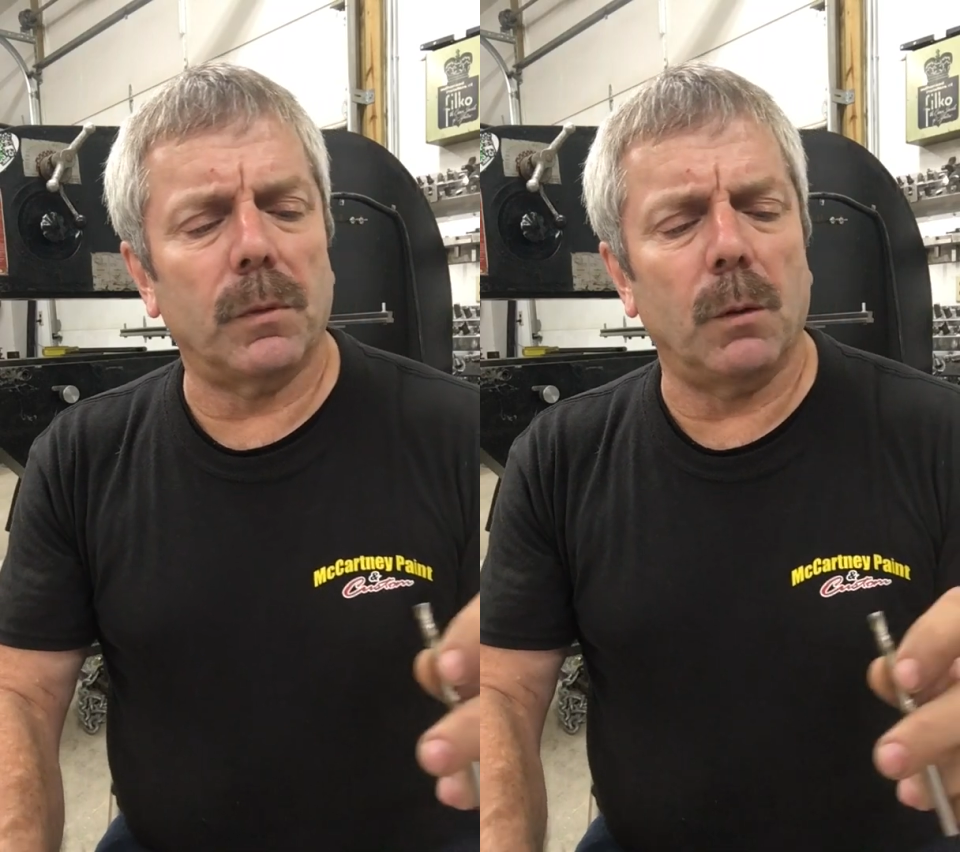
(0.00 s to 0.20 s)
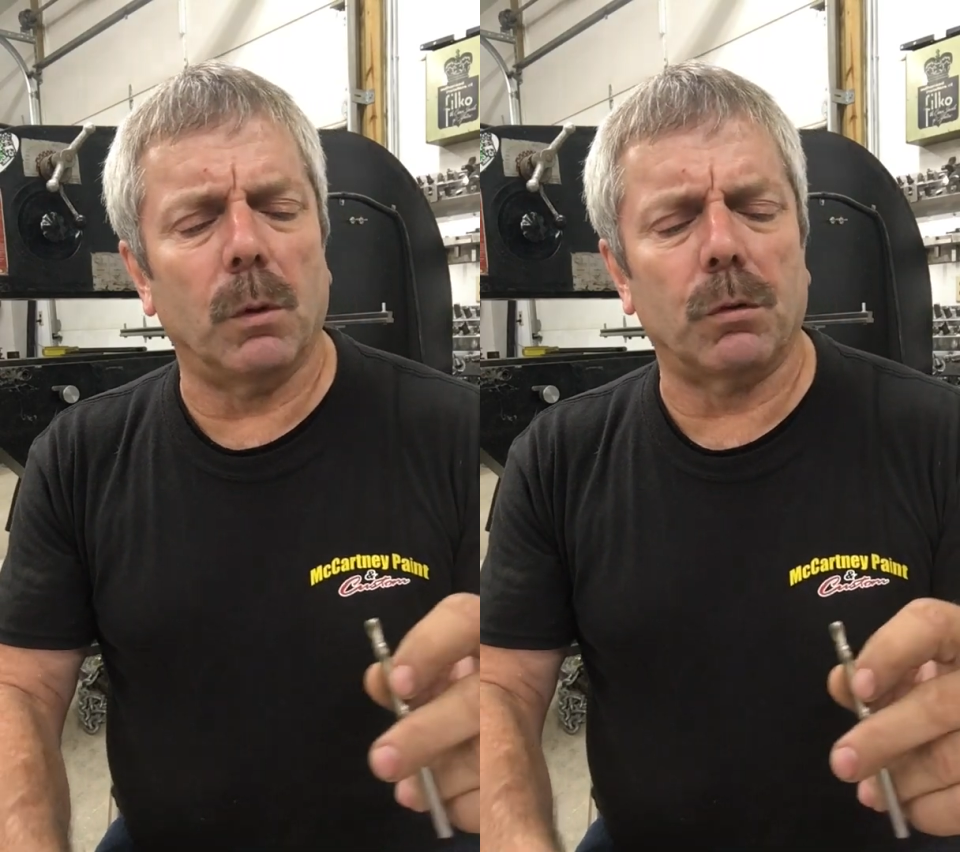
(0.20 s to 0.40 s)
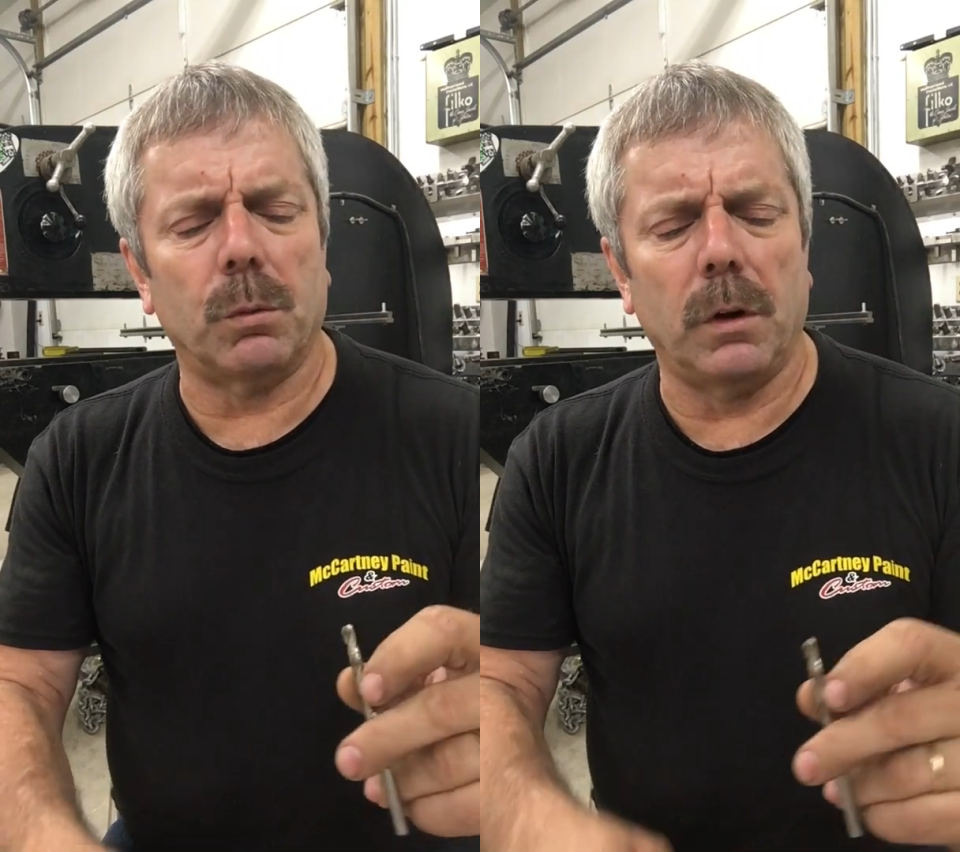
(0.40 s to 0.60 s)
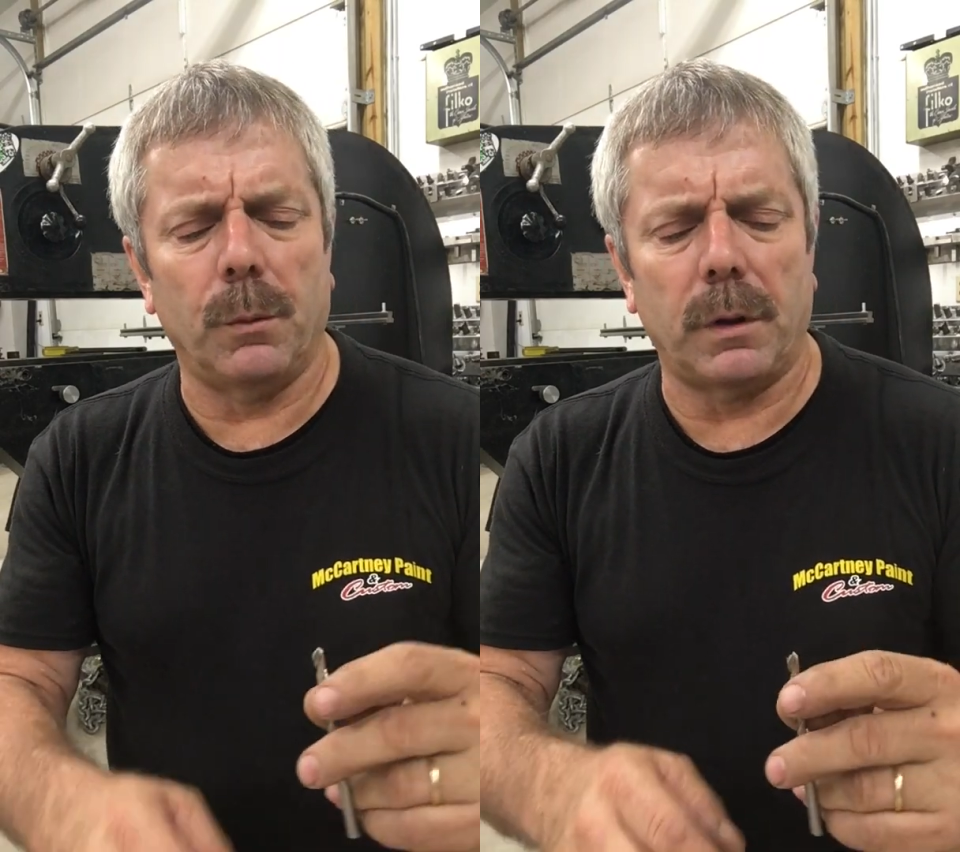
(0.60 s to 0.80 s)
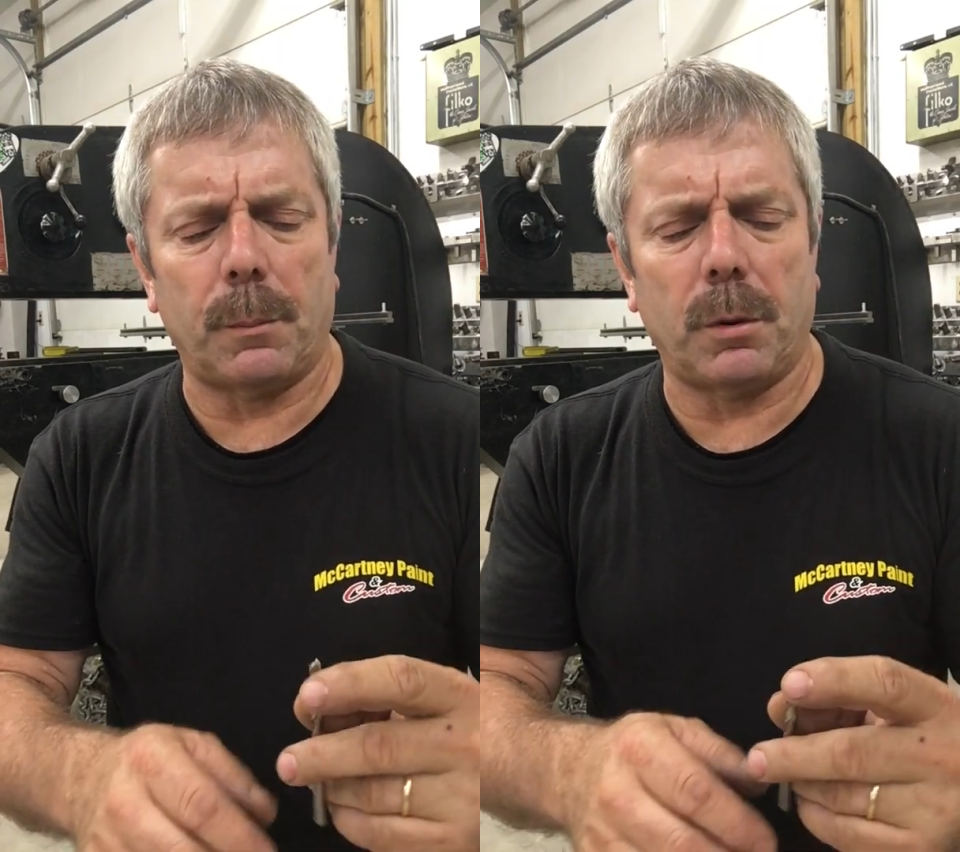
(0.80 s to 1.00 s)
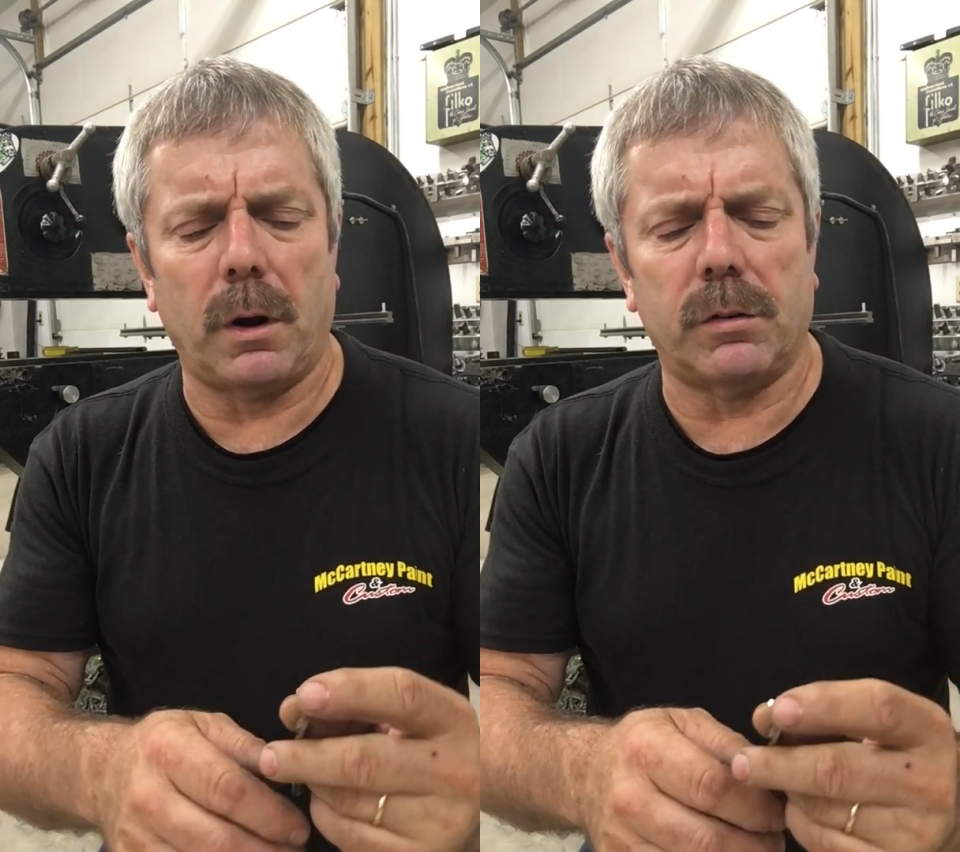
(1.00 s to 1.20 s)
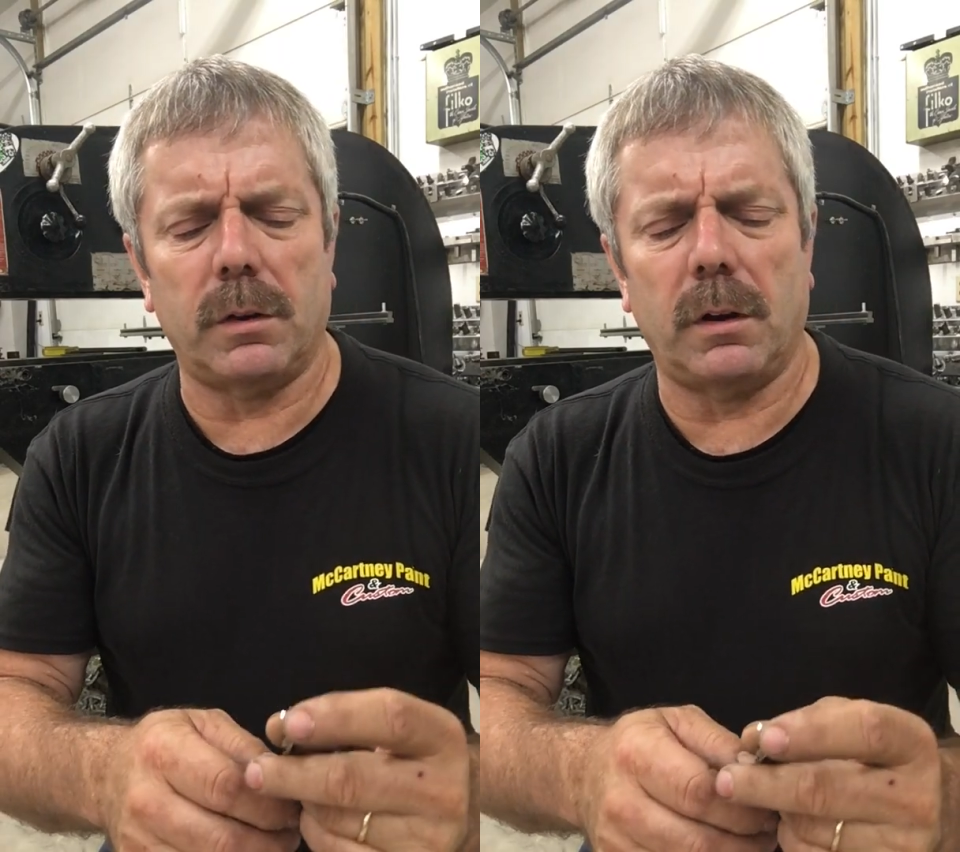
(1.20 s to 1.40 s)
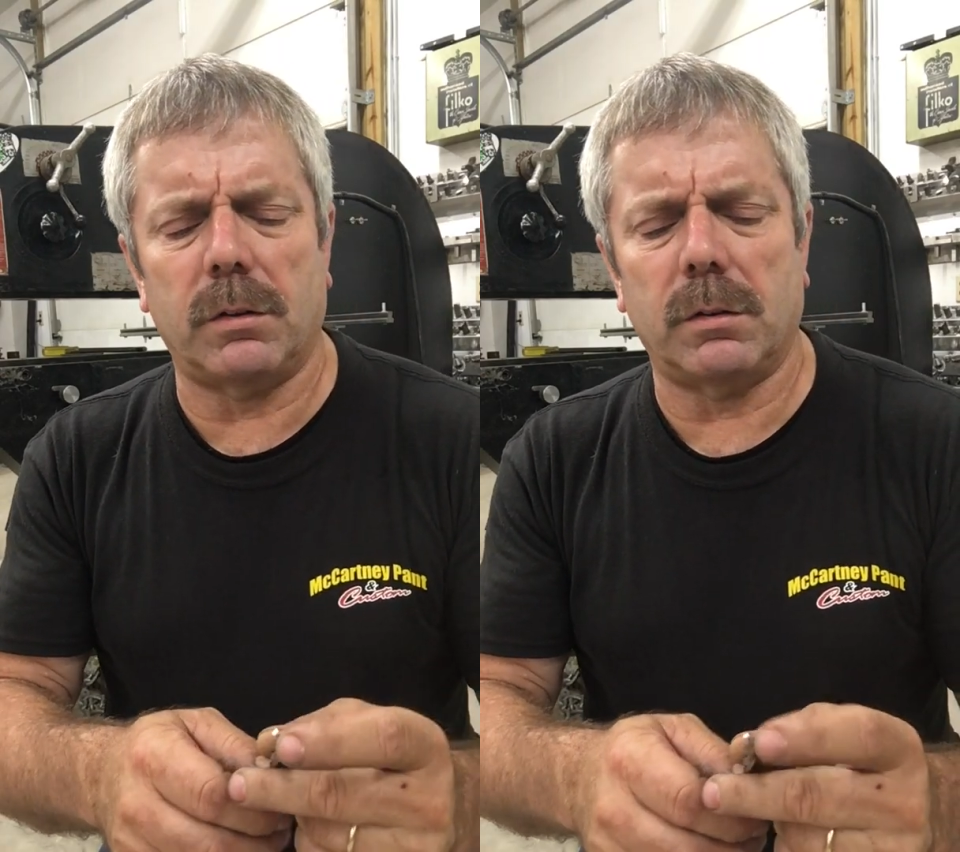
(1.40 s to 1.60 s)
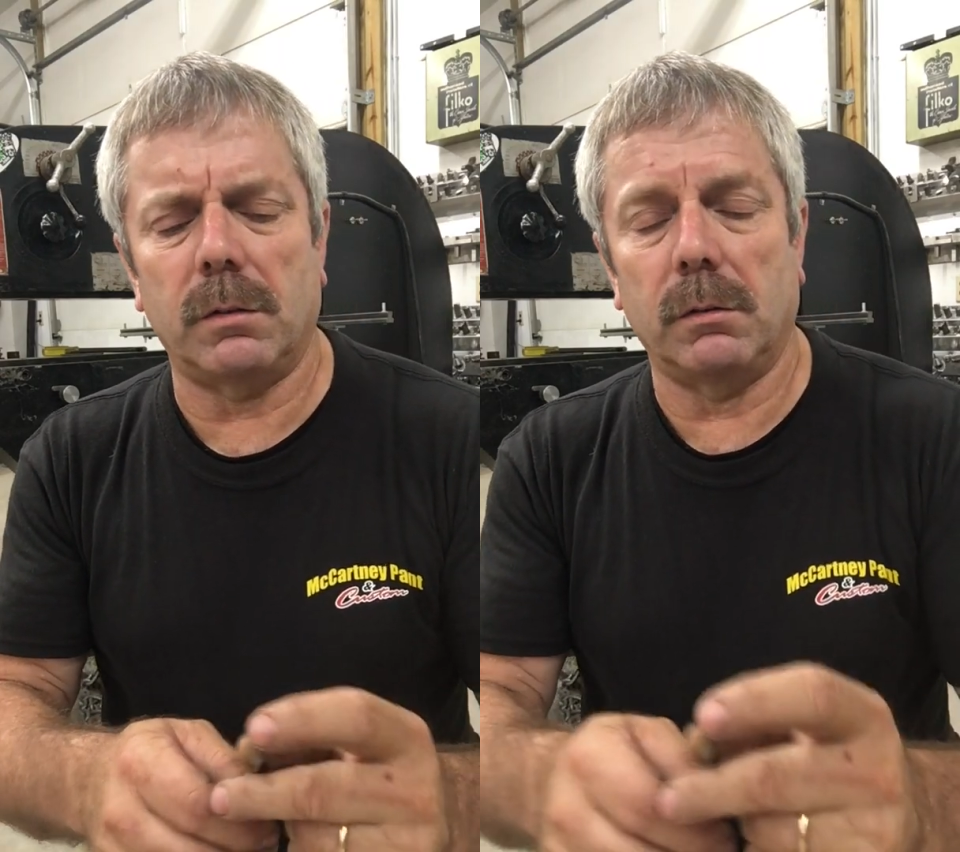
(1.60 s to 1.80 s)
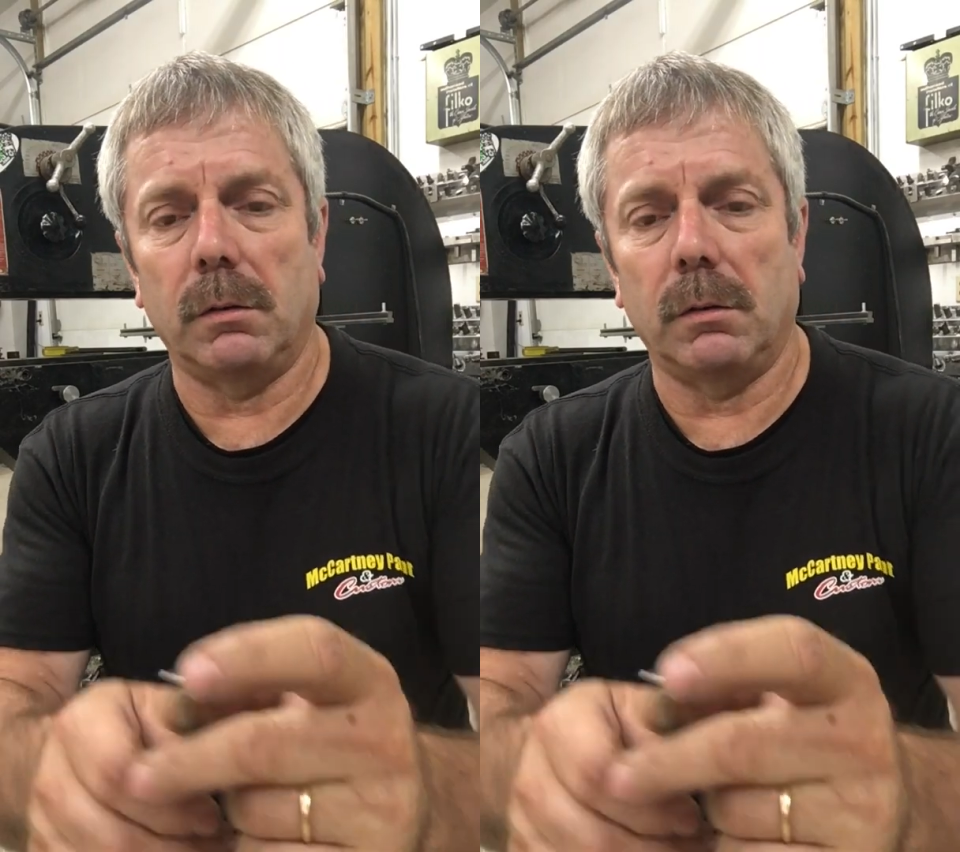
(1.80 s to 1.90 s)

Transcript: And once we're done with that process,